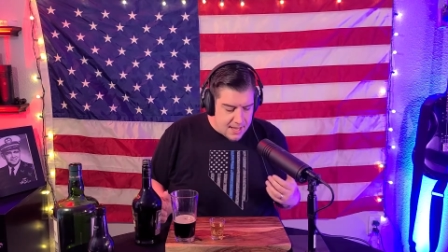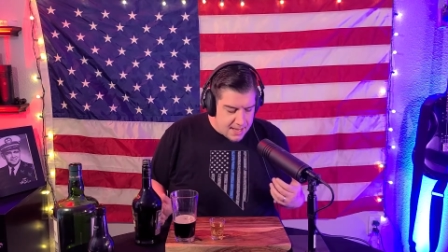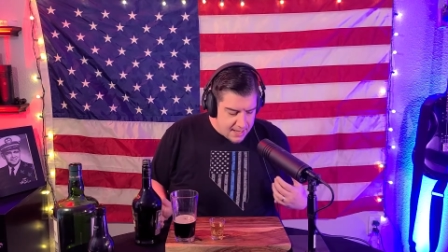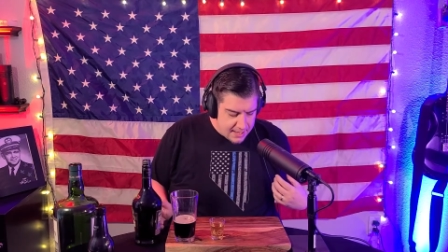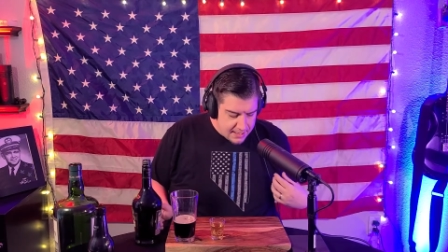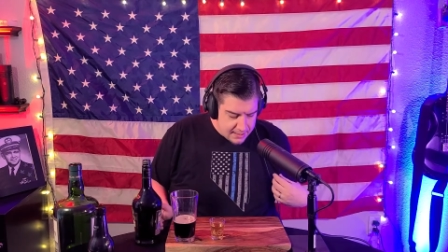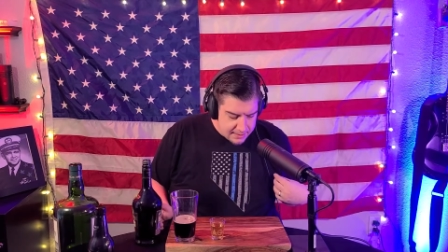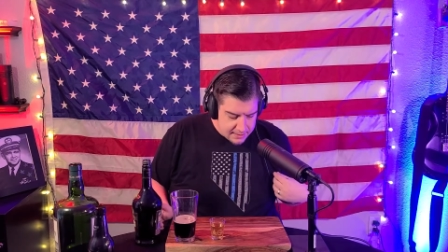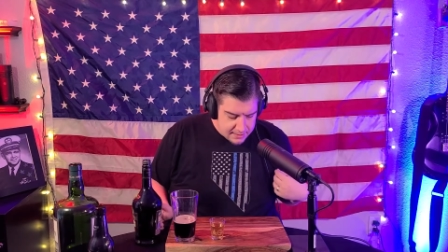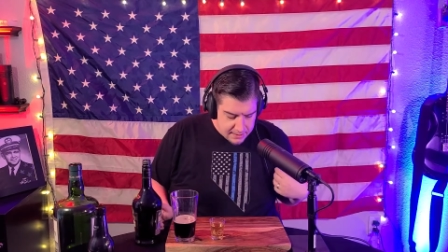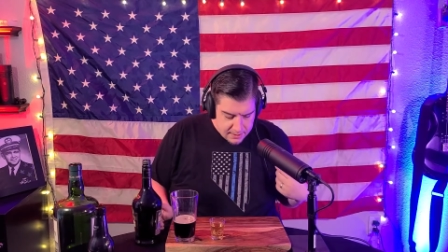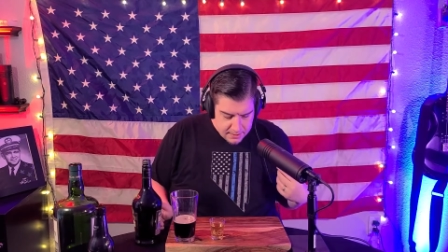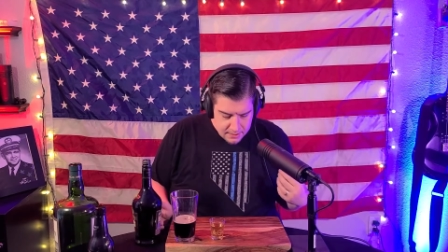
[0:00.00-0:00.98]
and
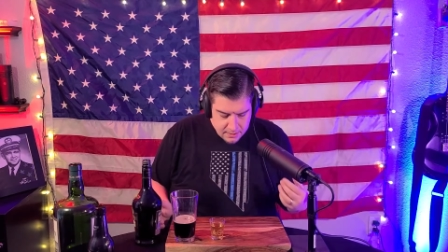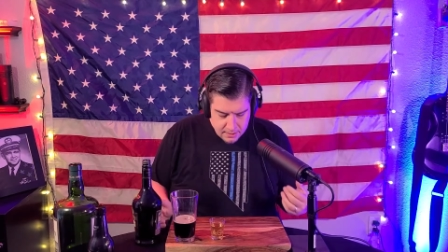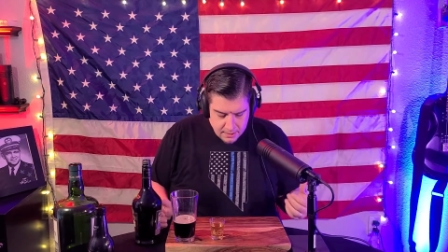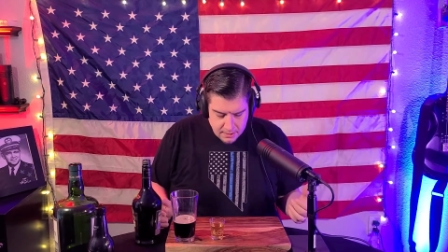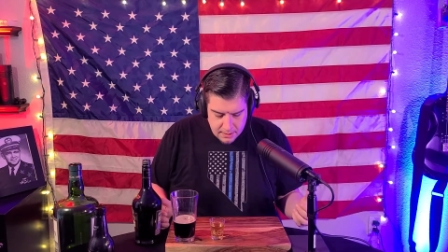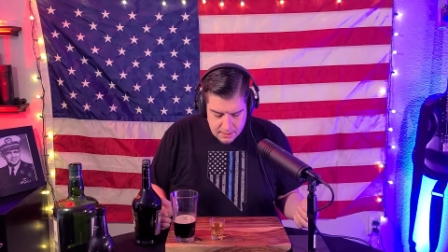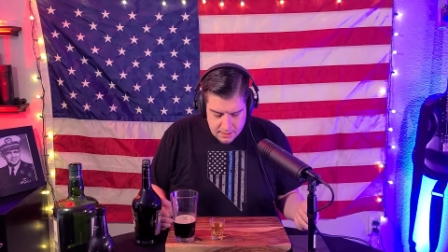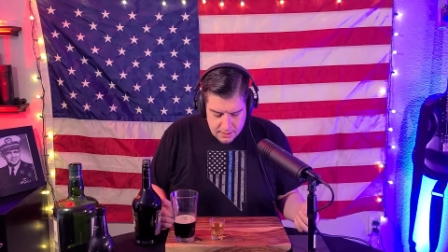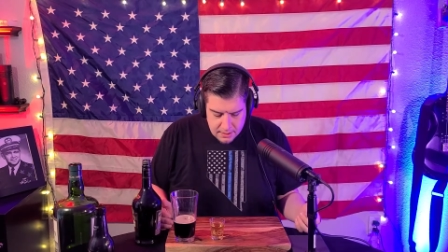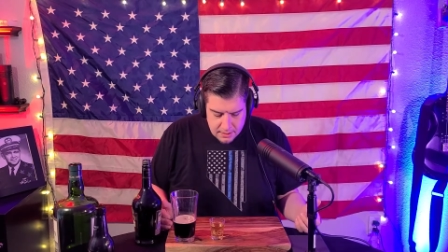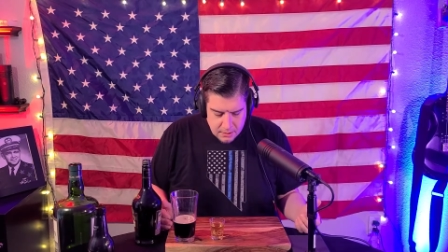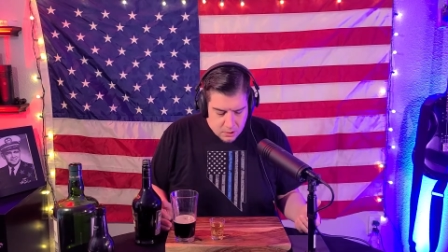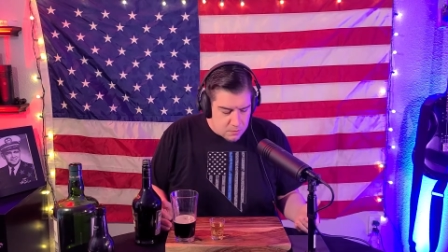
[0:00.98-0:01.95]

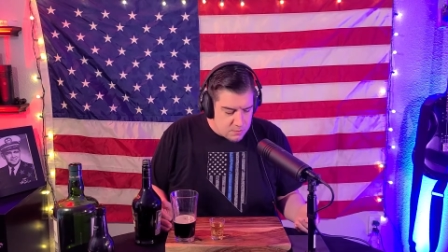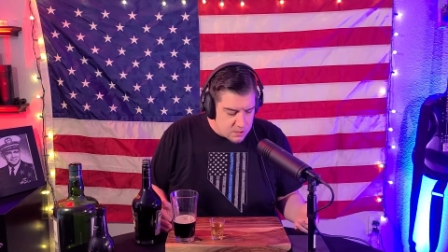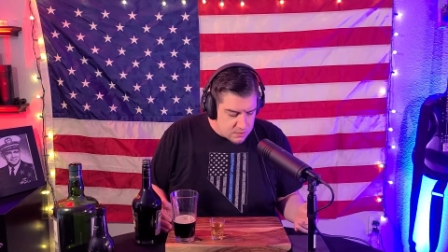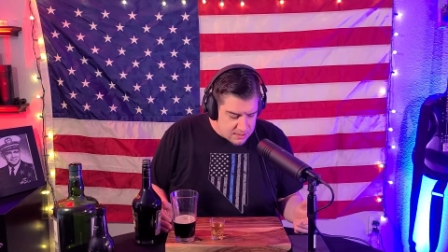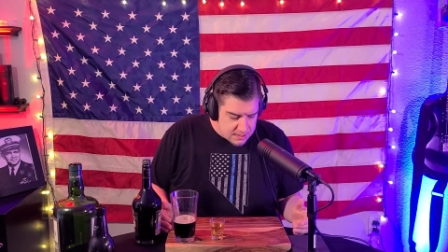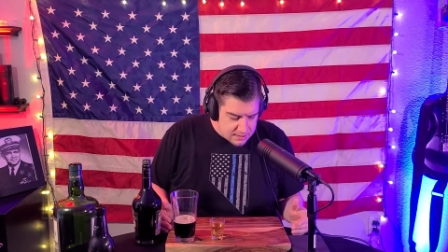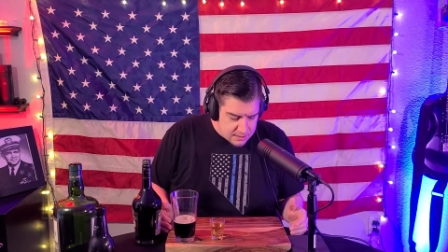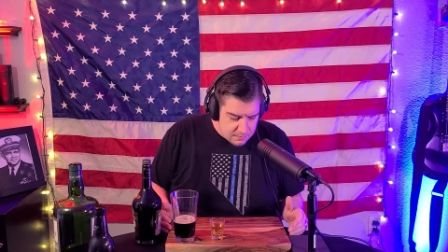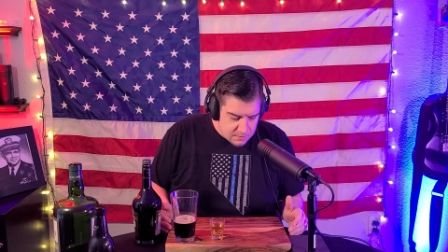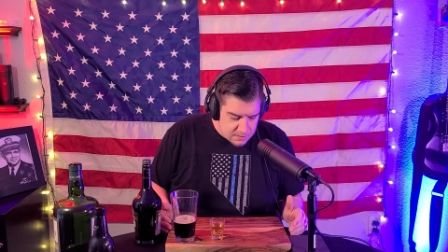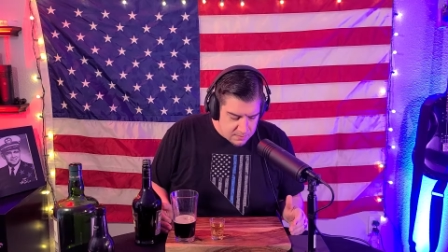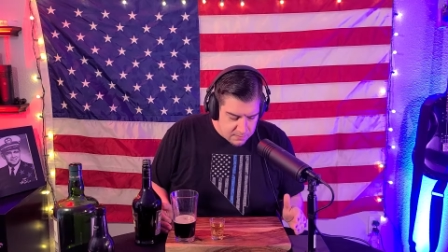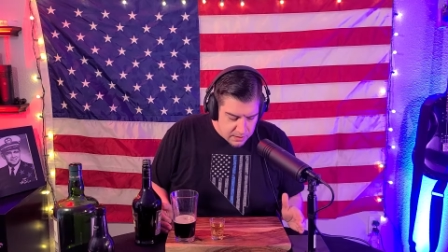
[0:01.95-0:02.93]
your immune system
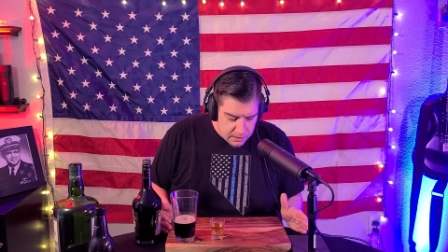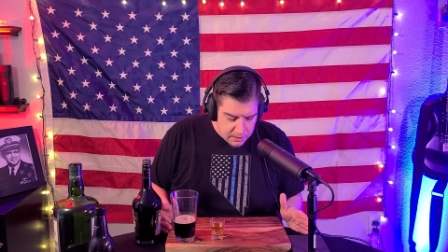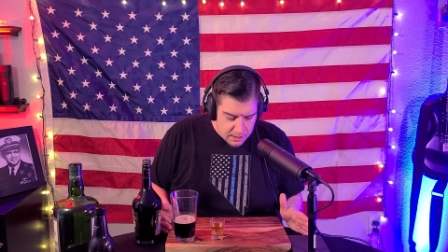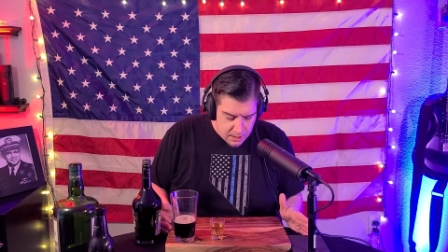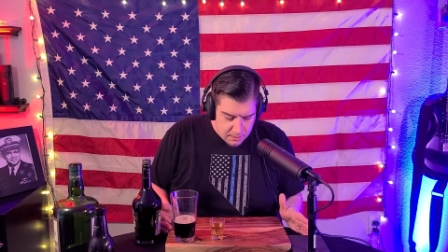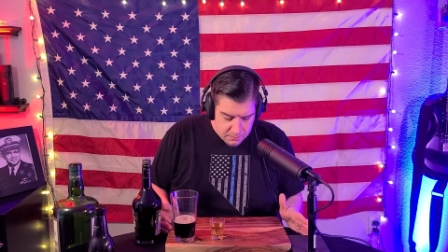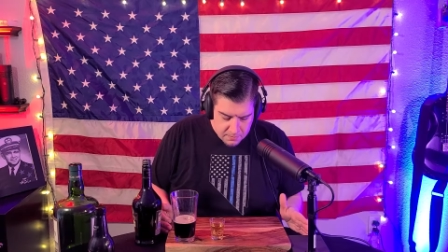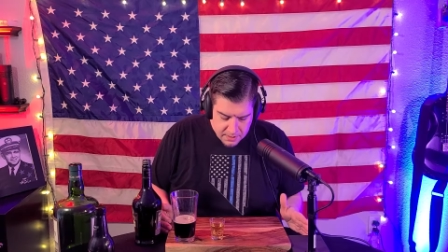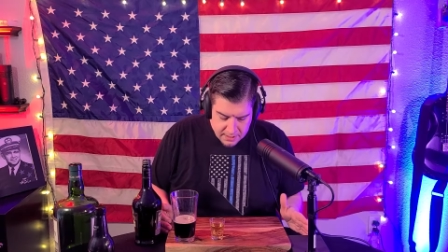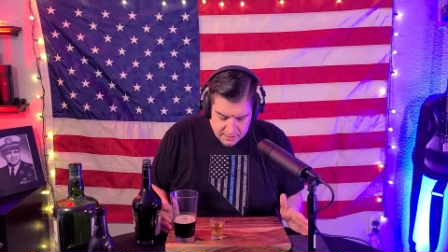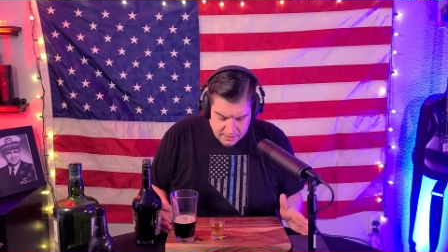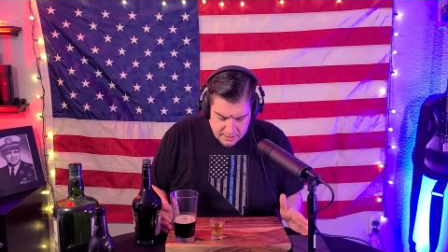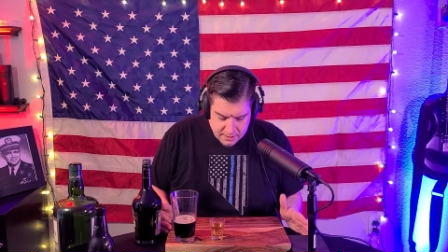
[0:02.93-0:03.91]
is very
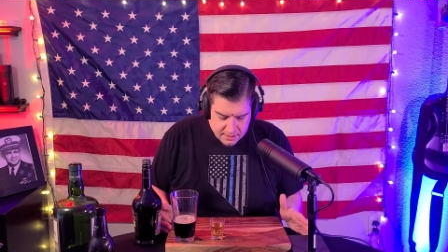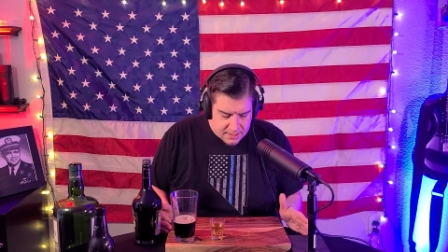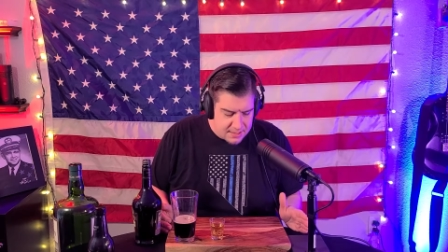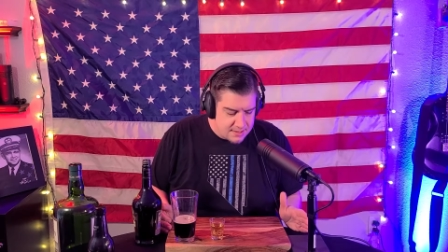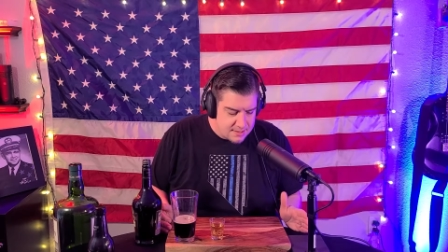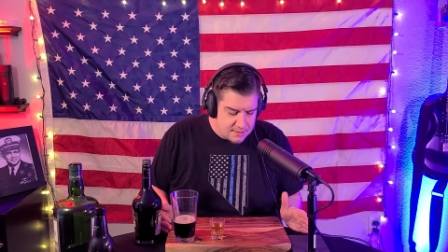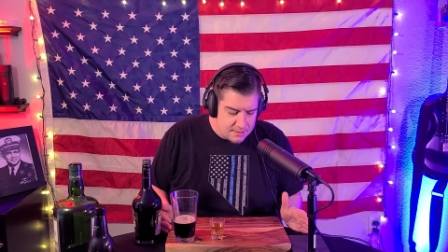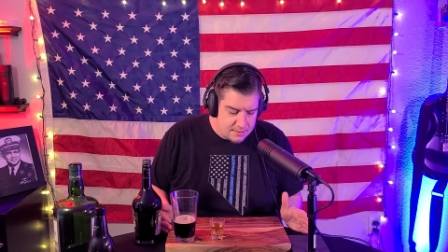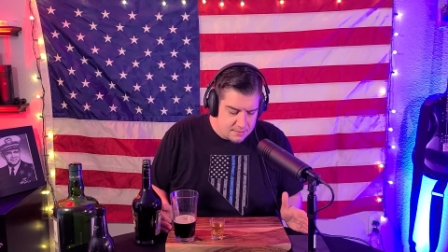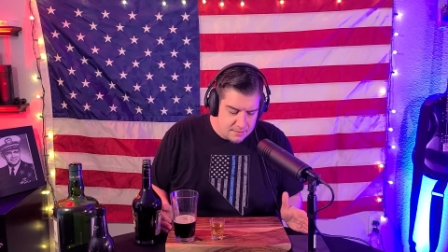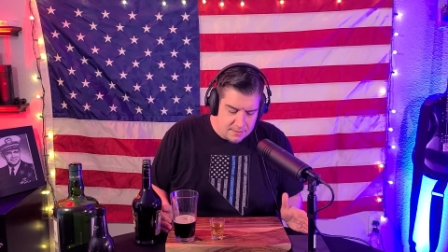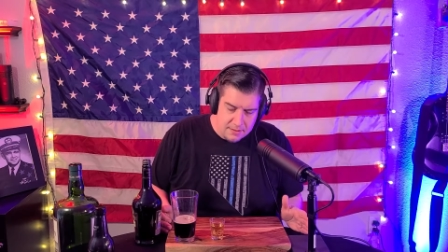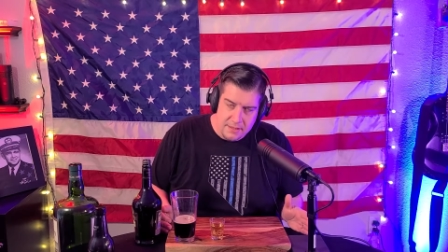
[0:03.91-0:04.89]
compromised. It's
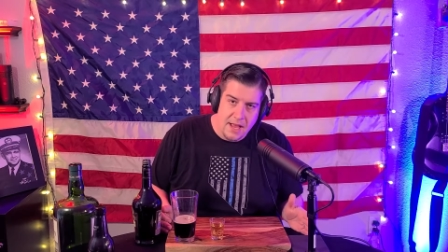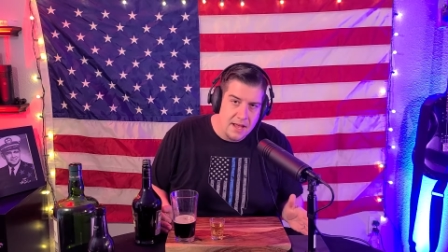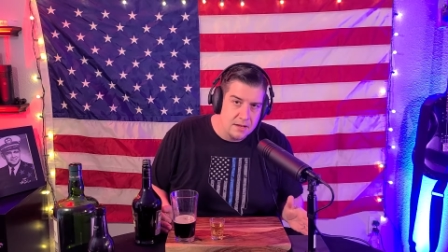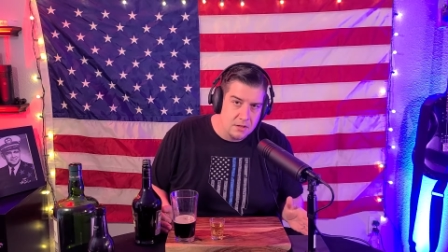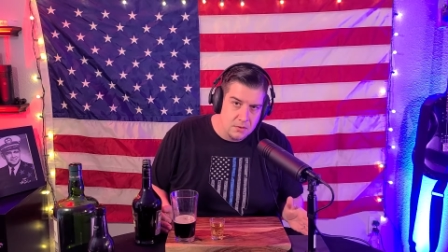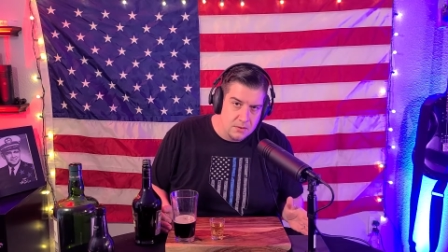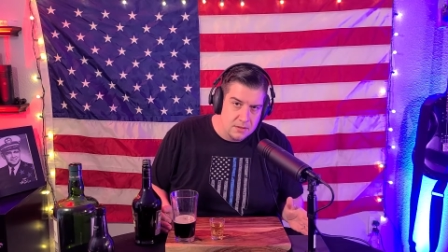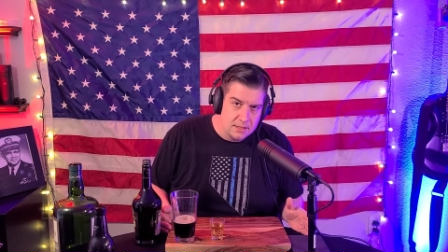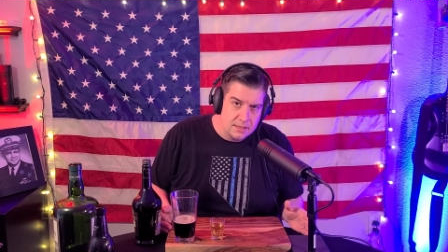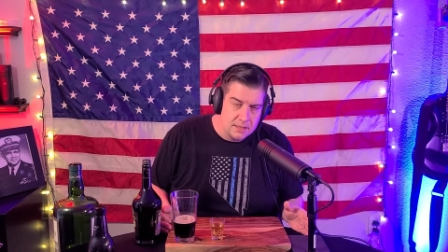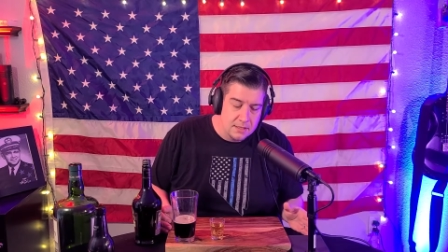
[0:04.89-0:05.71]
not good.